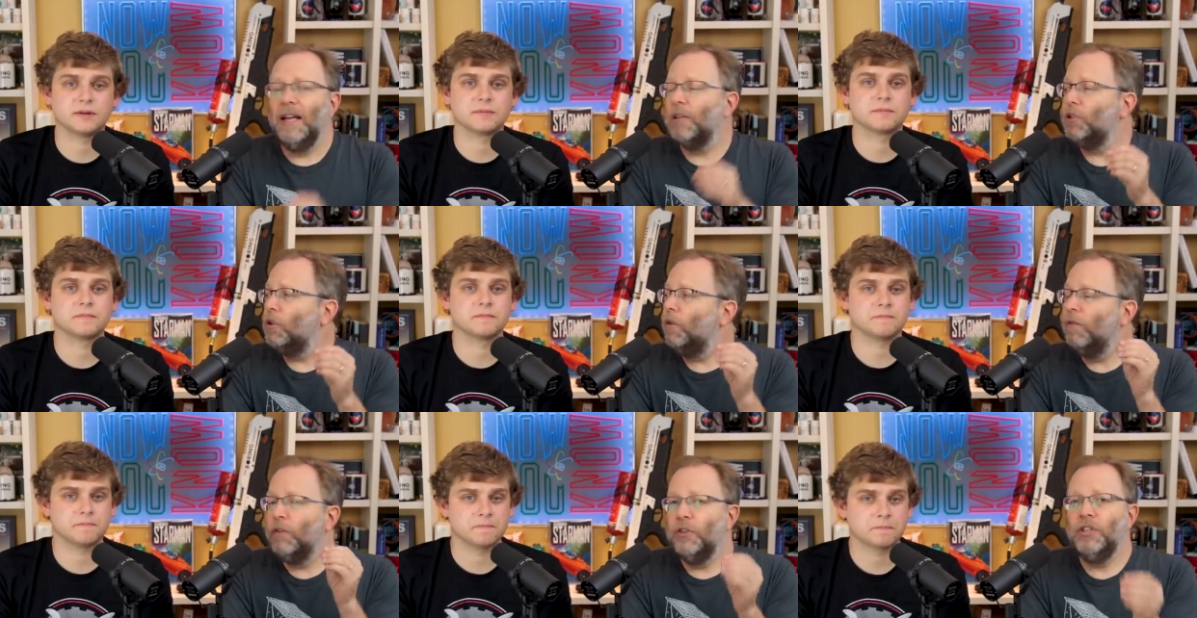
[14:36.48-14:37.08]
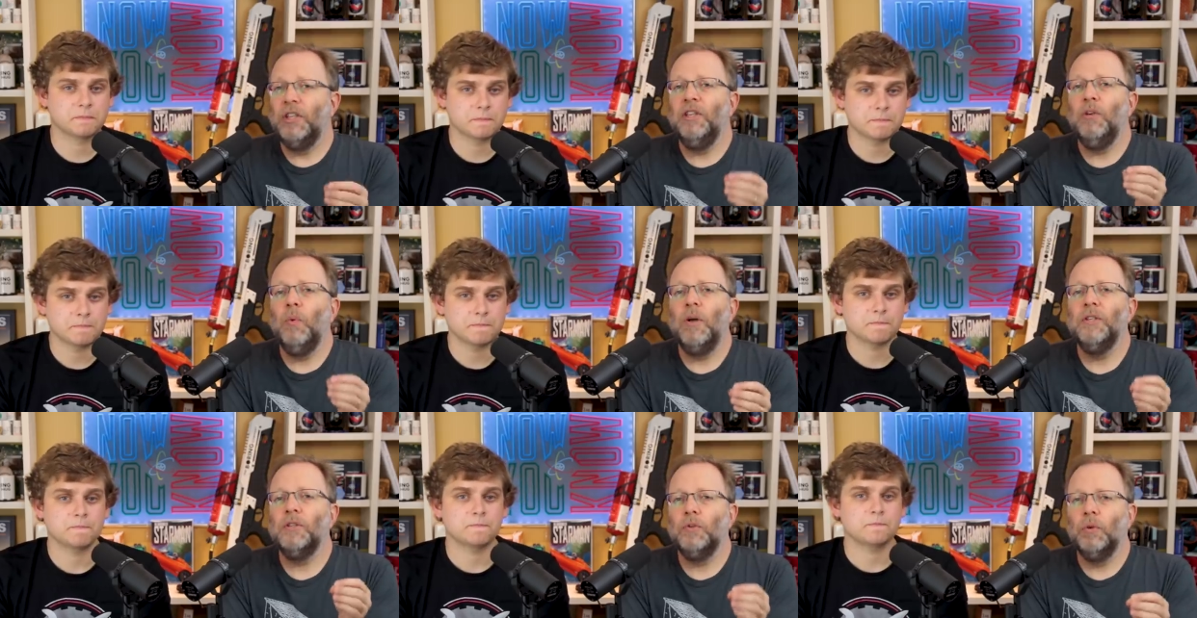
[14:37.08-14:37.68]
Speaker 1: Yeah, so Virginia
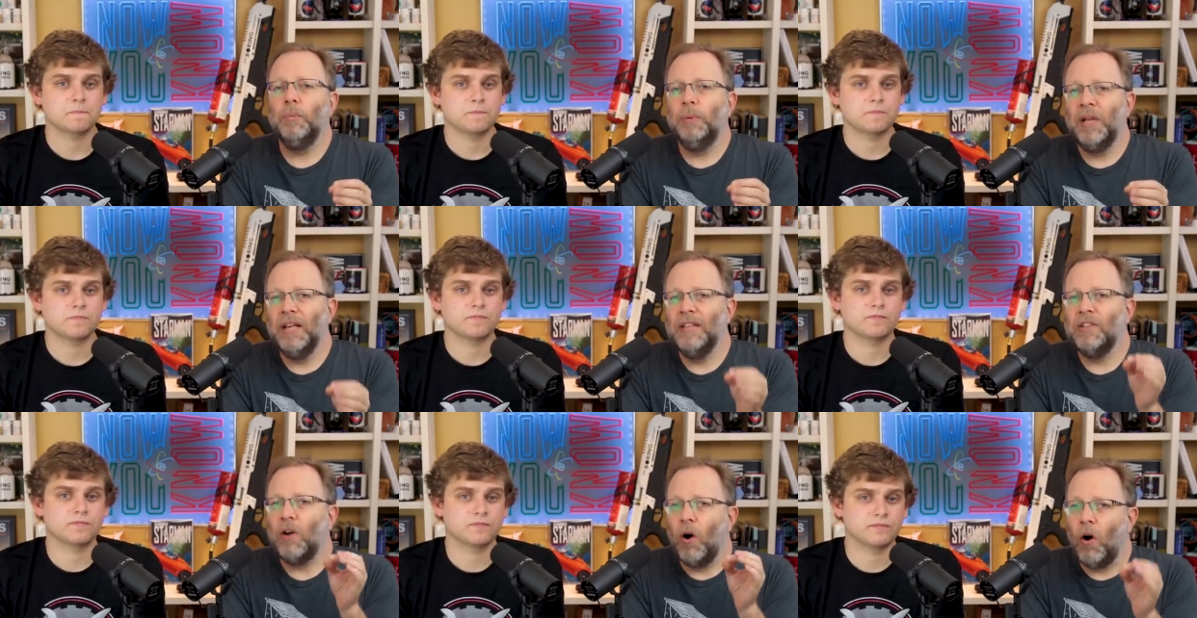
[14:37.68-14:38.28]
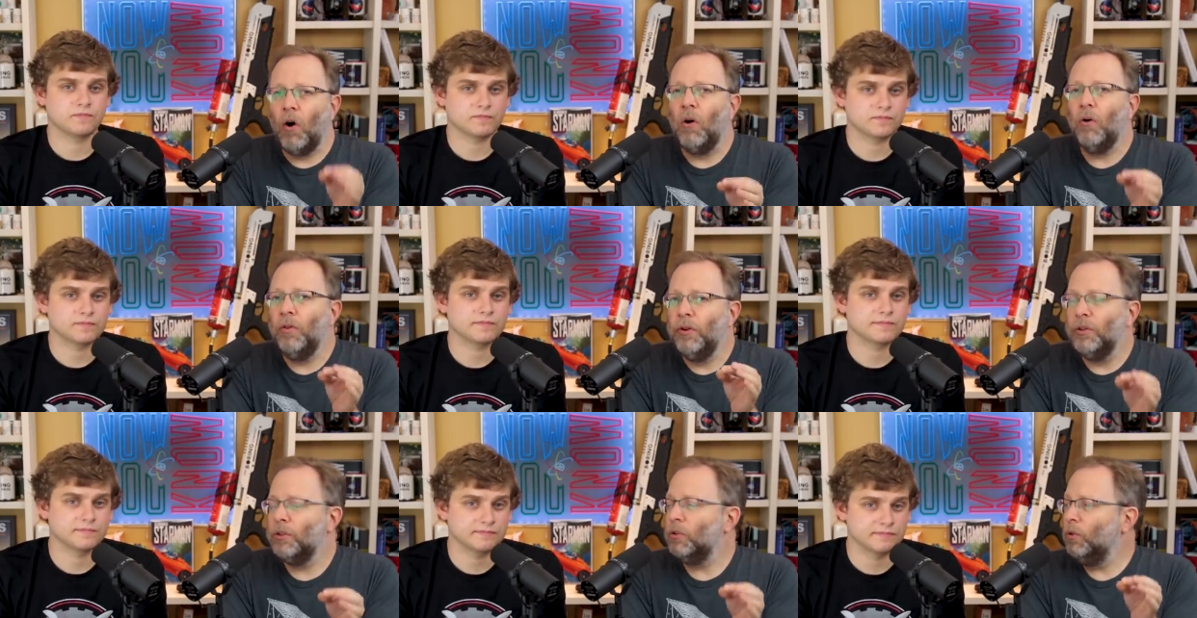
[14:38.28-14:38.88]
wants to replace all
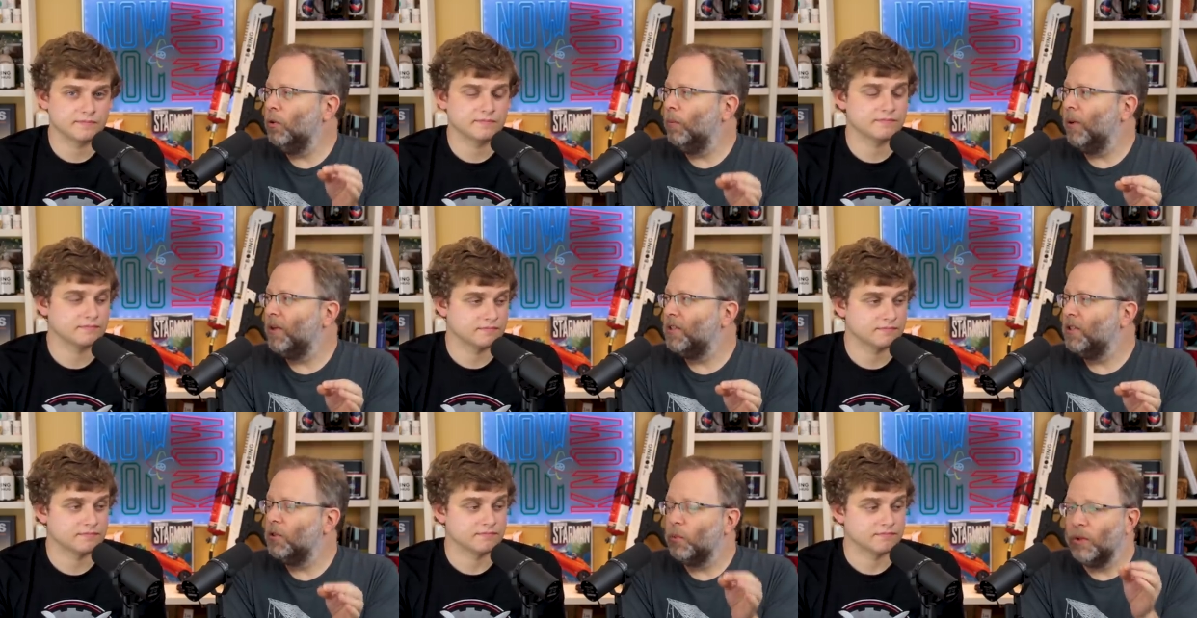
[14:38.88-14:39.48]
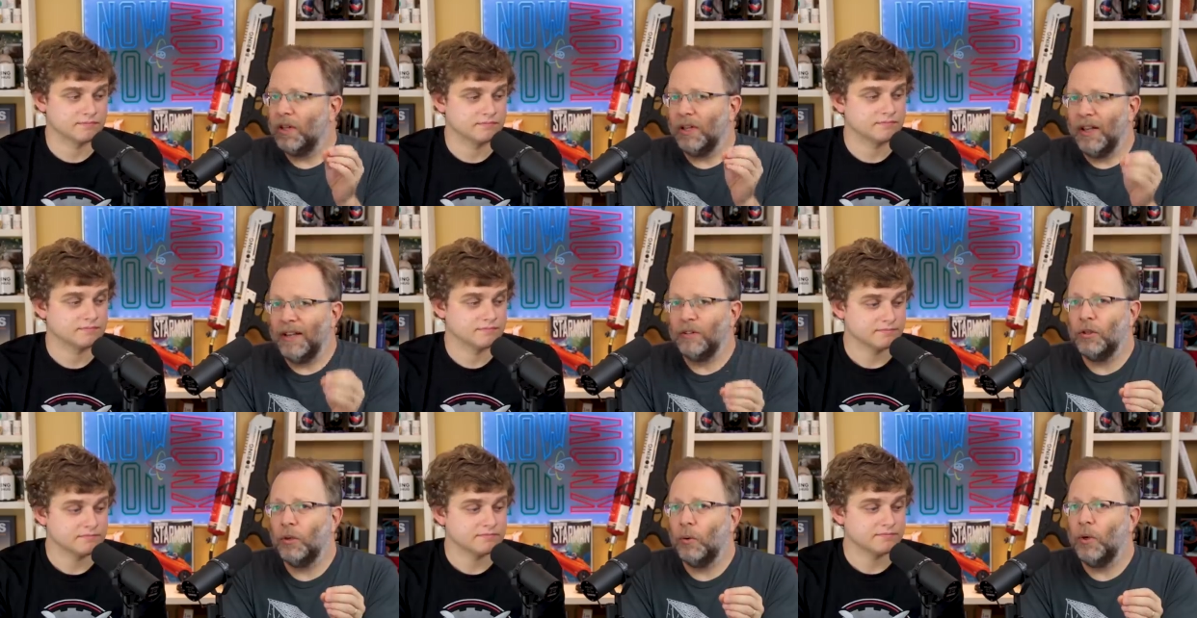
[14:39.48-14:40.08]
their school buses with
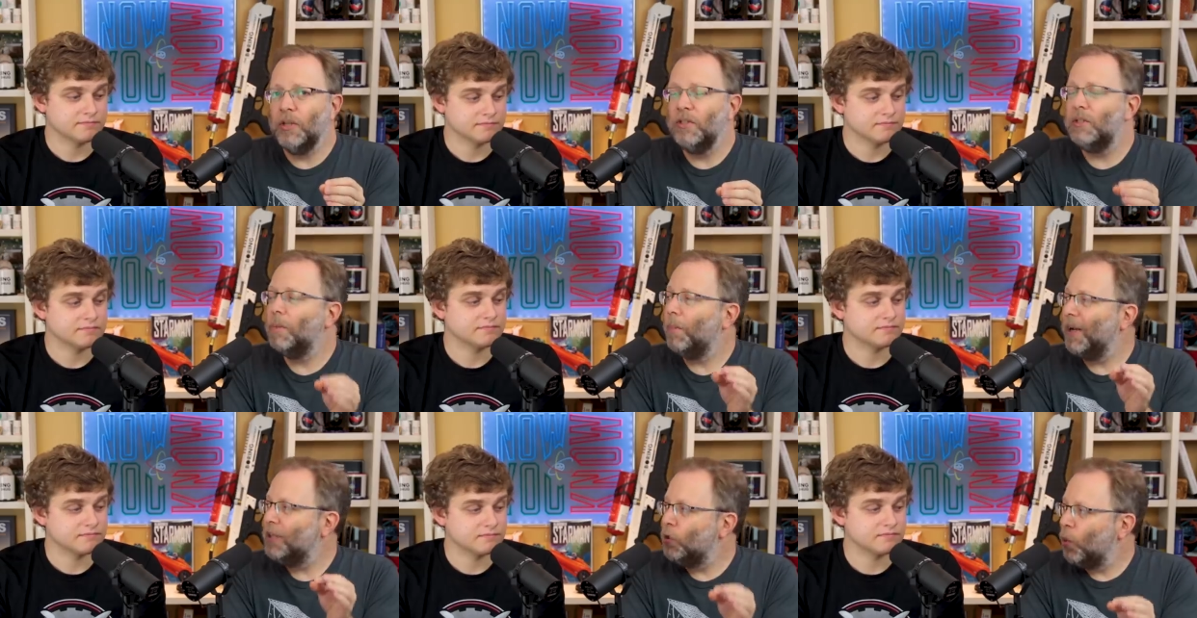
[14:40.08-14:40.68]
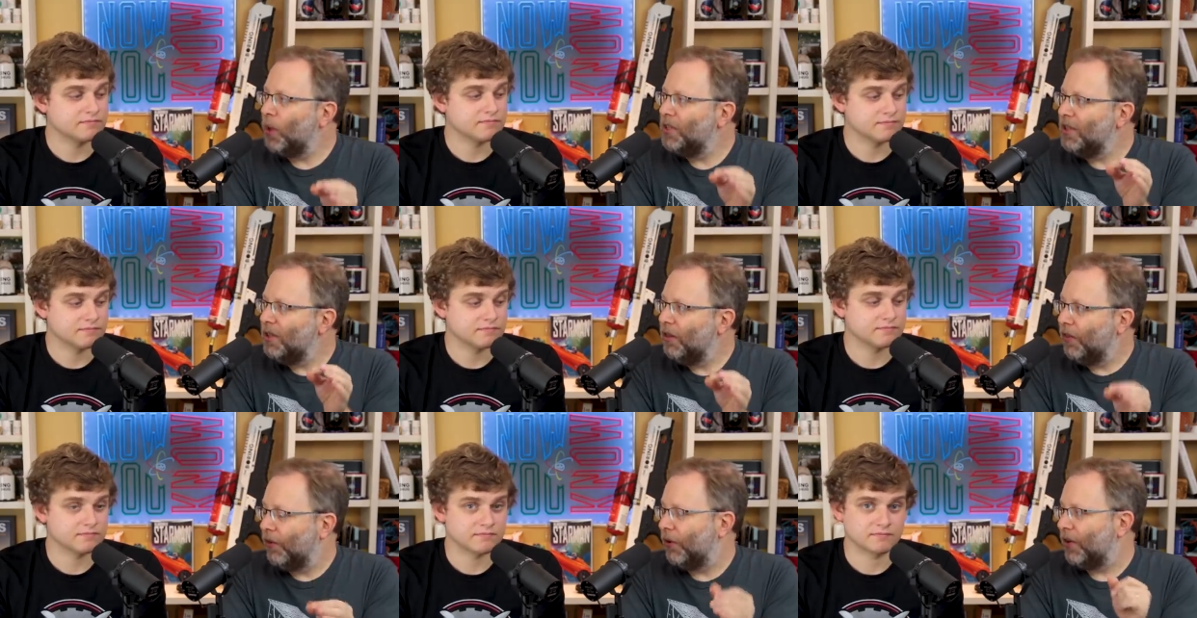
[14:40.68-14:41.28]
electric ones by
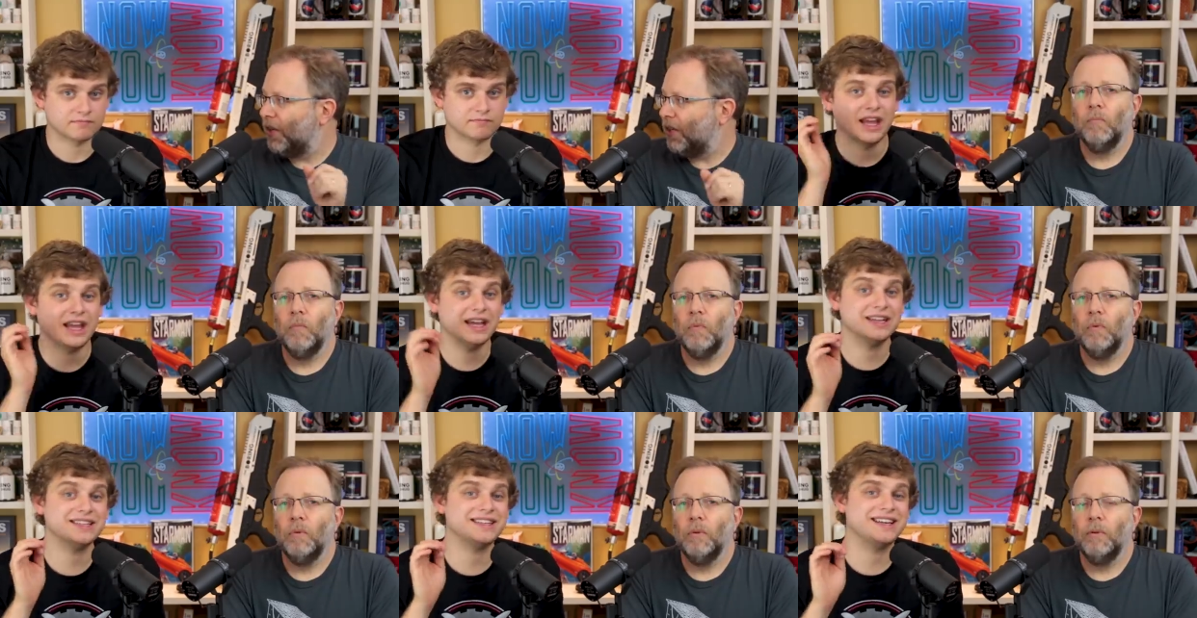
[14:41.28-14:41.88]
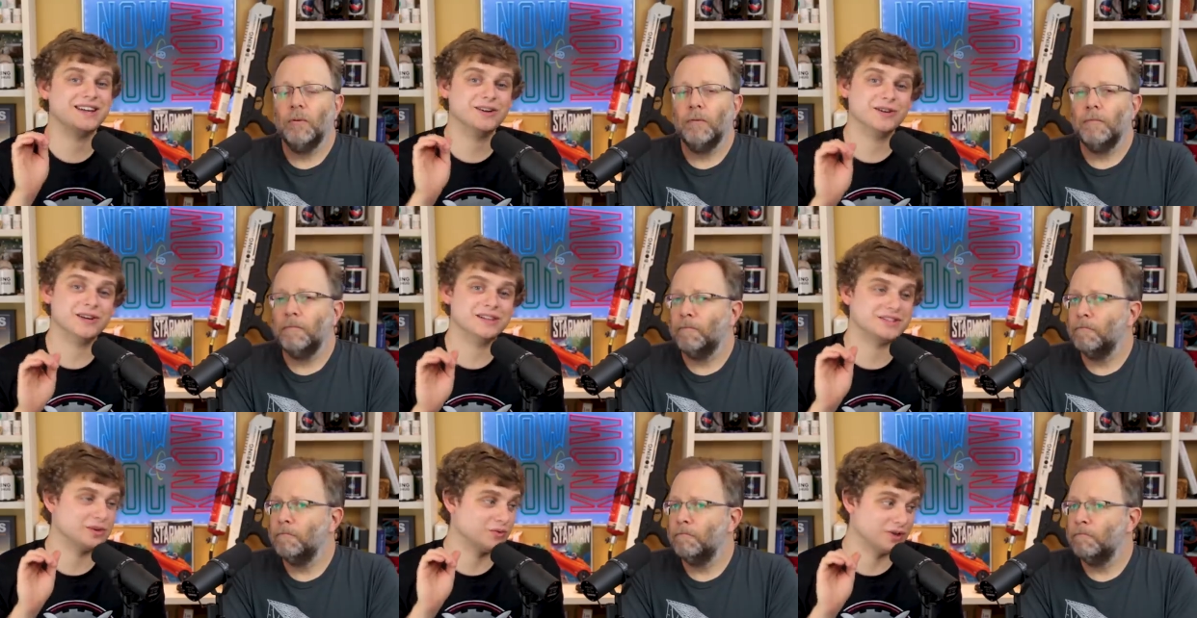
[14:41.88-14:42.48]
2030. And here
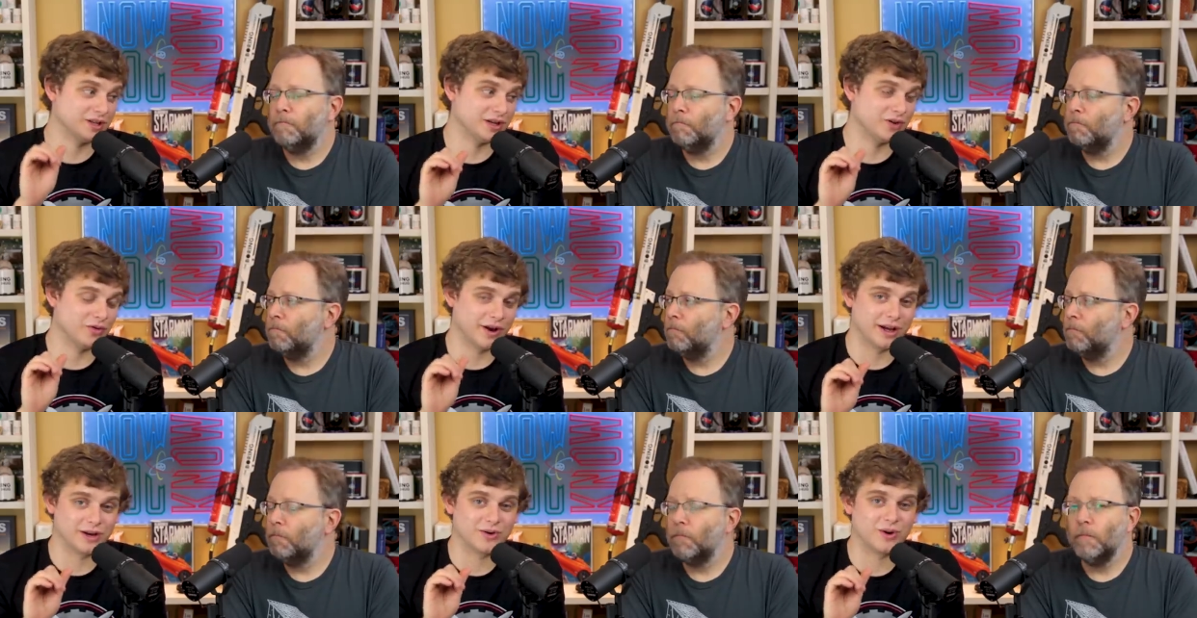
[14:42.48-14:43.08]
is a really great